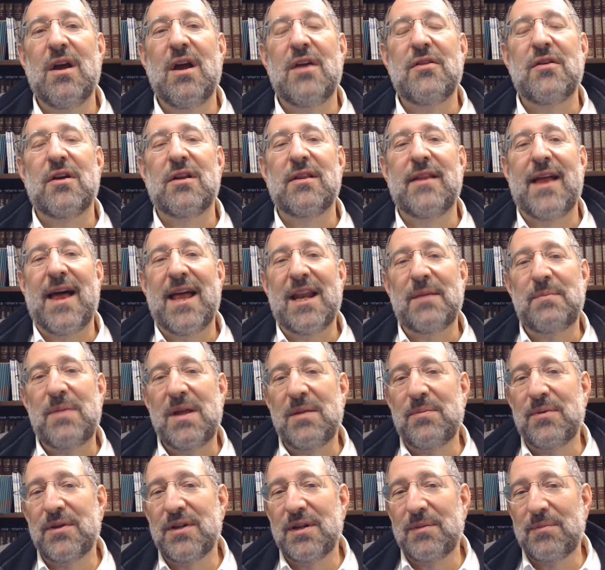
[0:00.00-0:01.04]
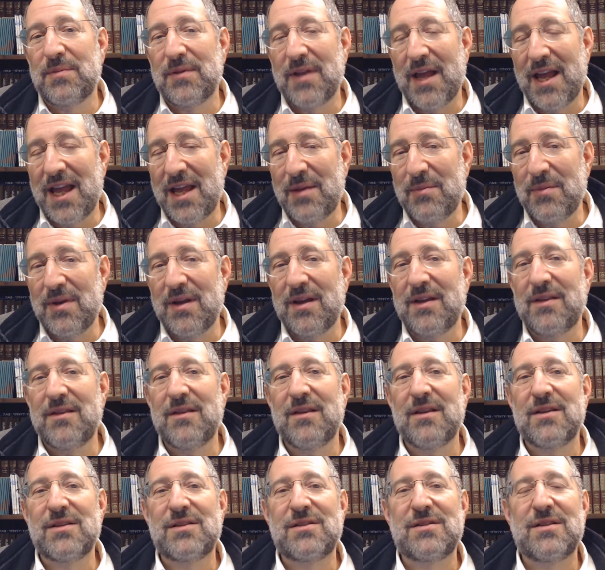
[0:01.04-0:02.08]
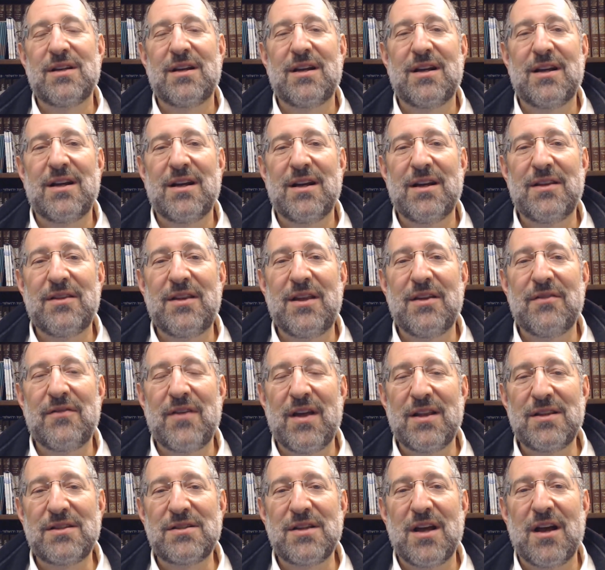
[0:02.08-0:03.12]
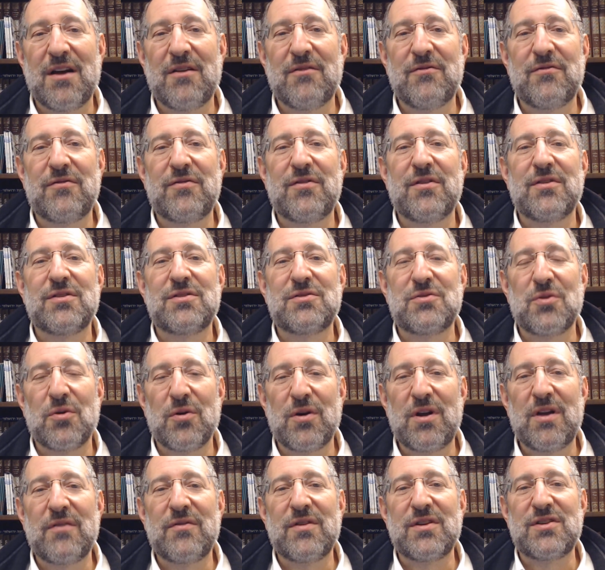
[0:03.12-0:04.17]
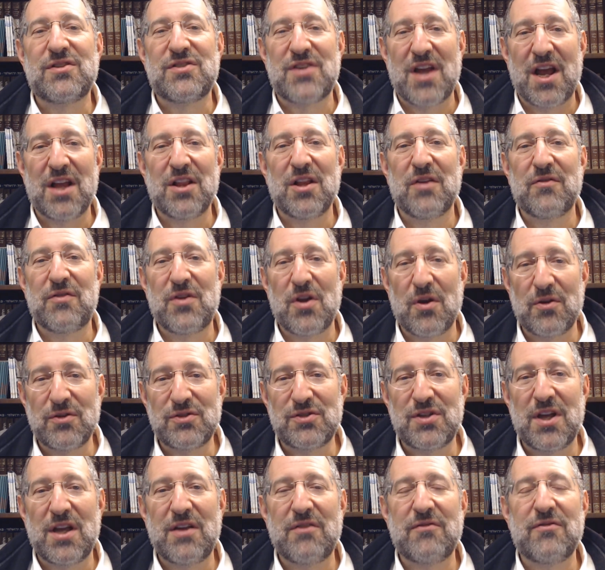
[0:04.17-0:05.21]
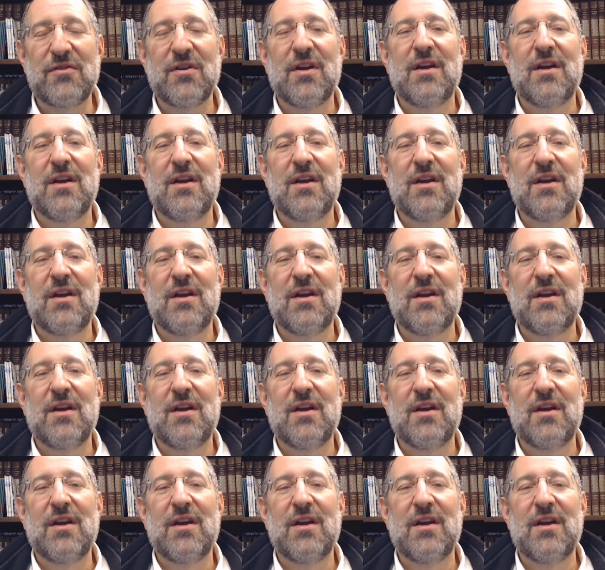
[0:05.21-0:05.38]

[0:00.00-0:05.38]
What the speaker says: There are a lot of people to blame in this, in the events of the story of the sale of Yosef.